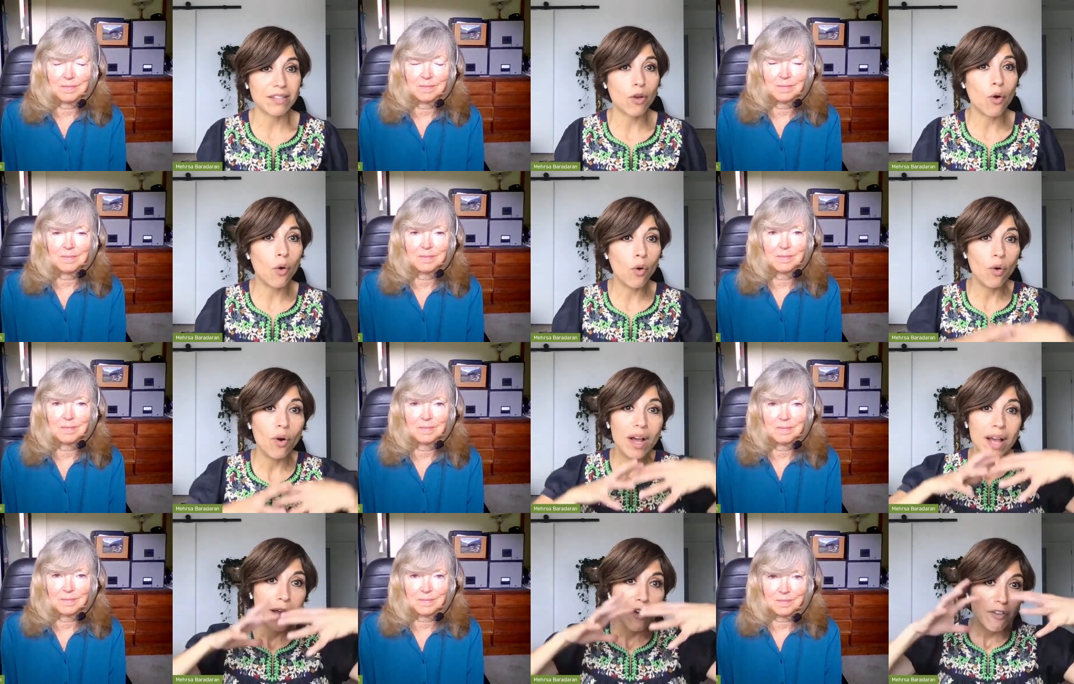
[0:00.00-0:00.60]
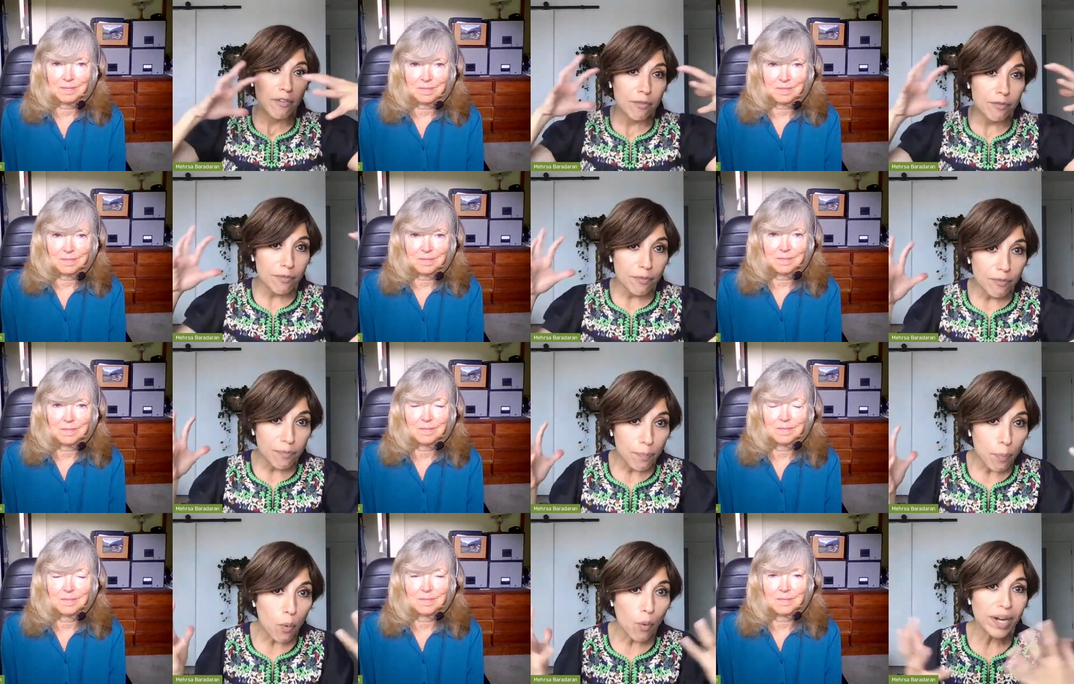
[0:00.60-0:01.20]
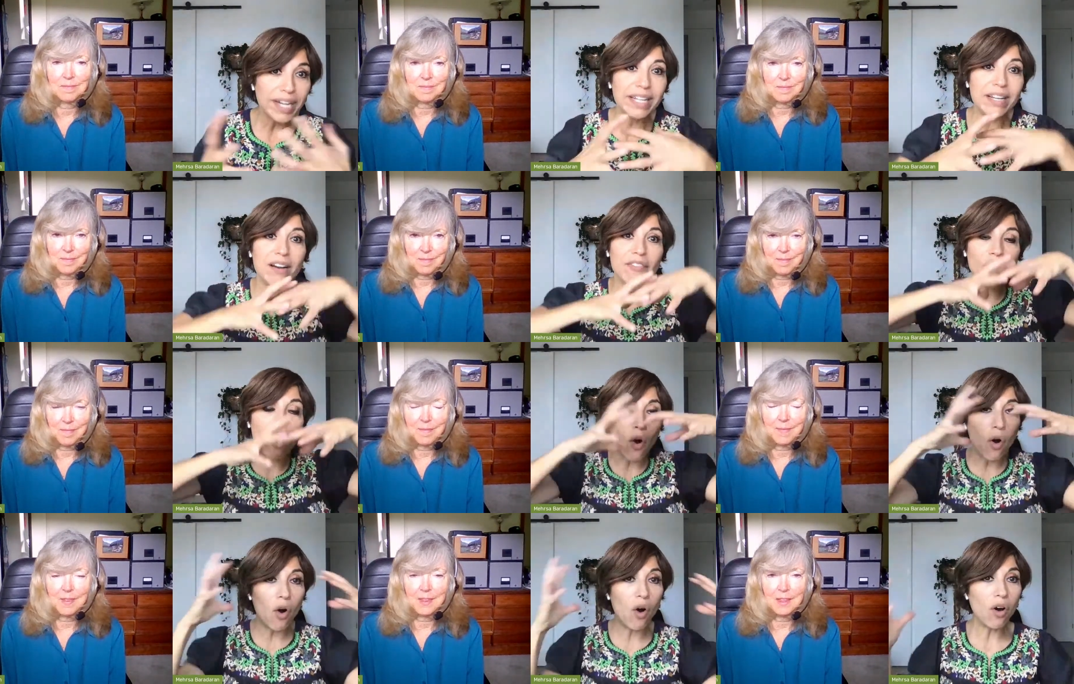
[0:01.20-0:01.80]
Speaker 1: And the whole point
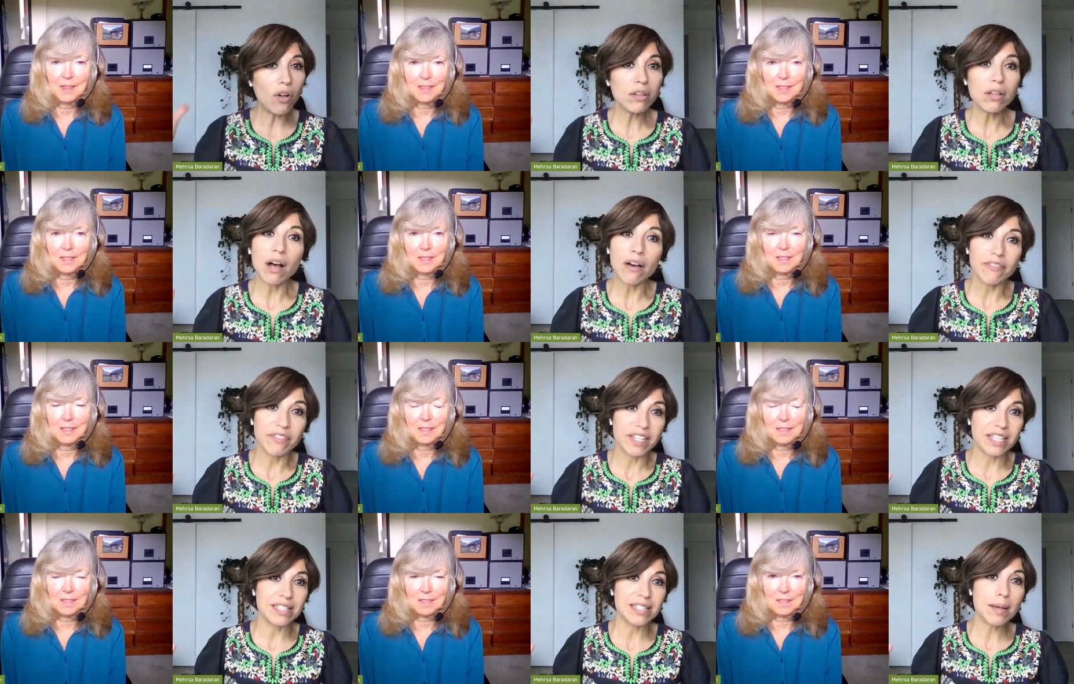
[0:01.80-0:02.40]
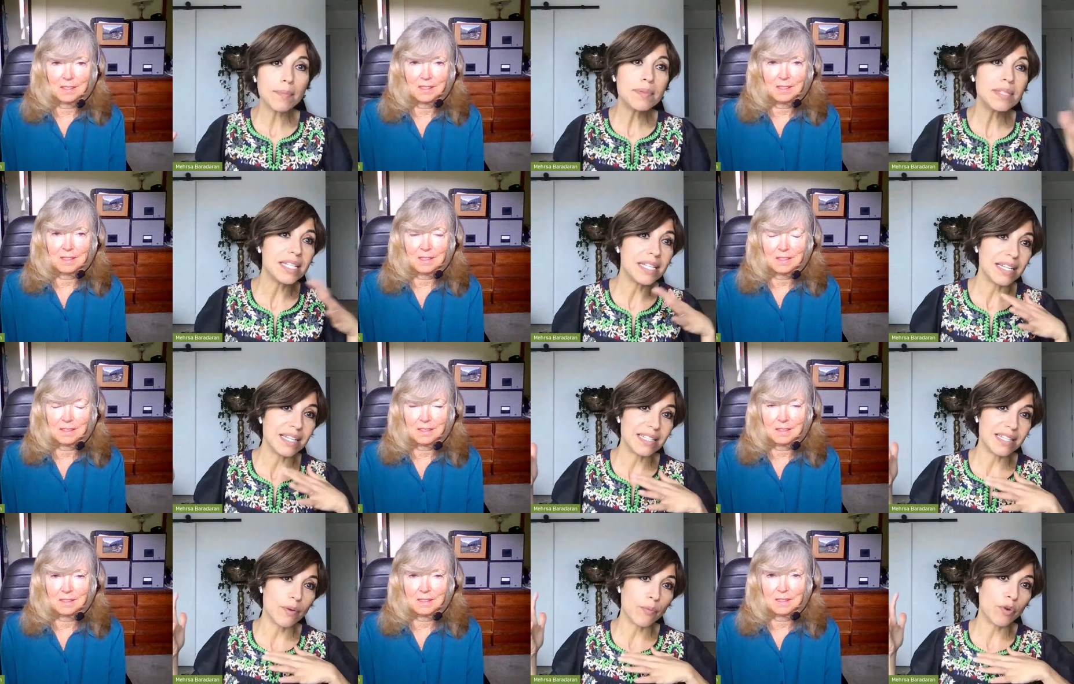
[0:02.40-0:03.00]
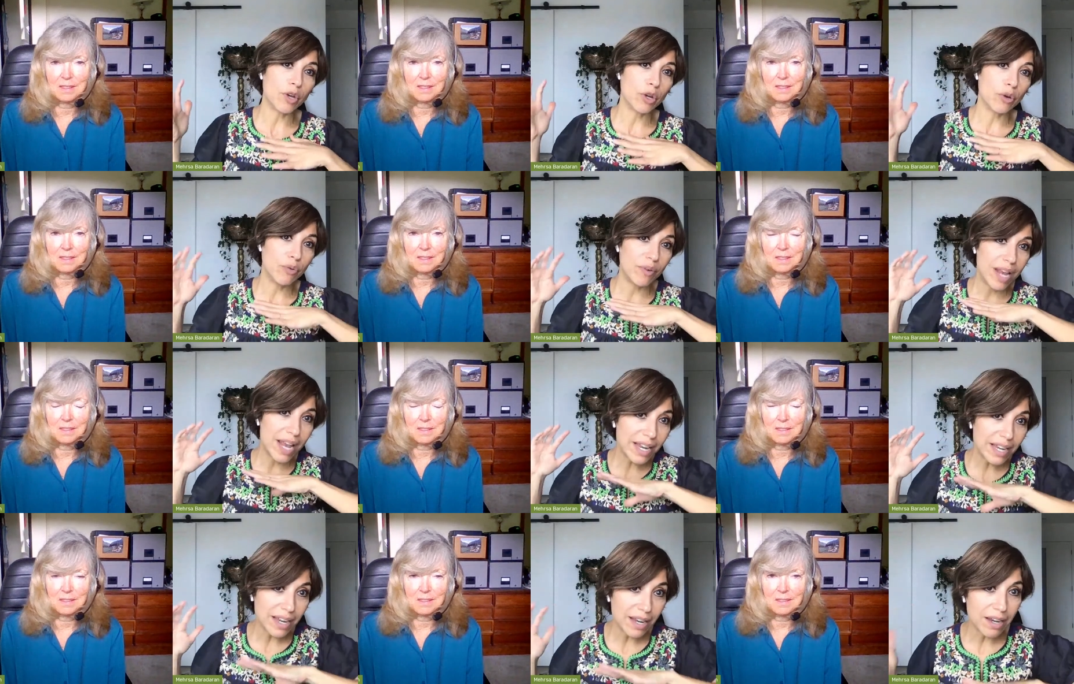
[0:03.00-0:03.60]
of all of these subsidies that we
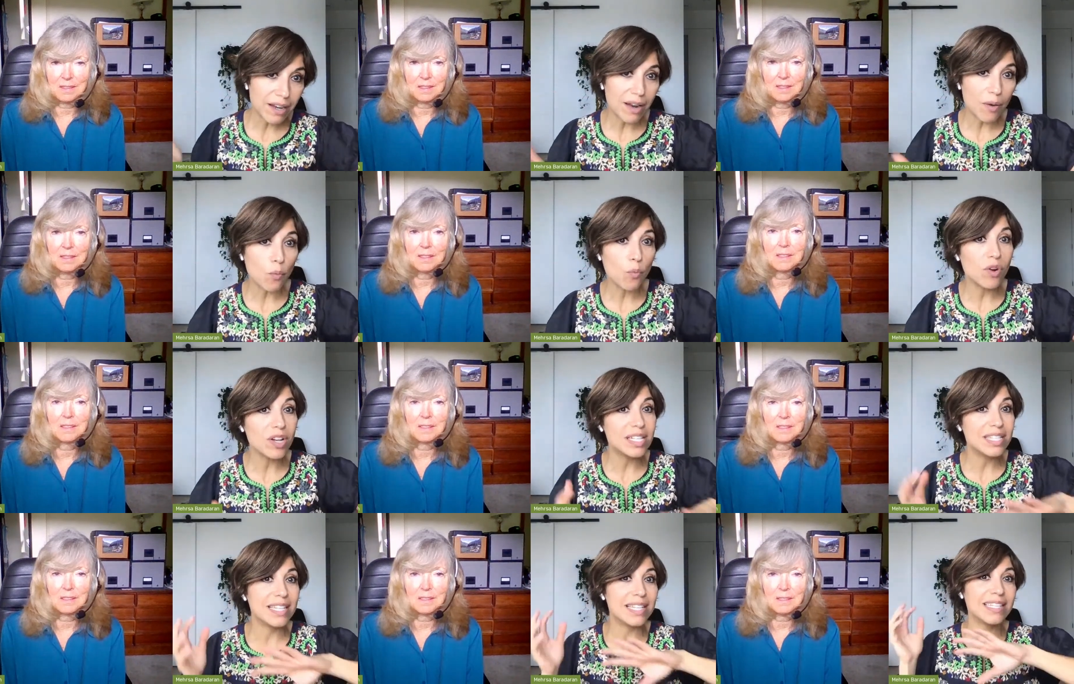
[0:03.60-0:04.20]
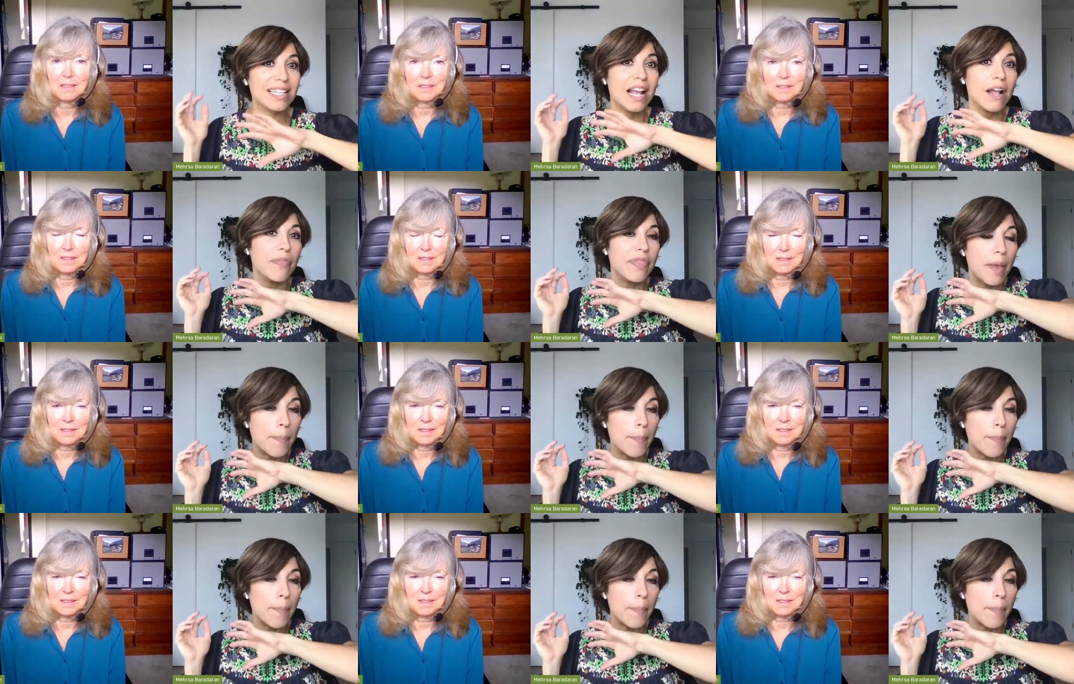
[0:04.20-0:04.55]
created was this: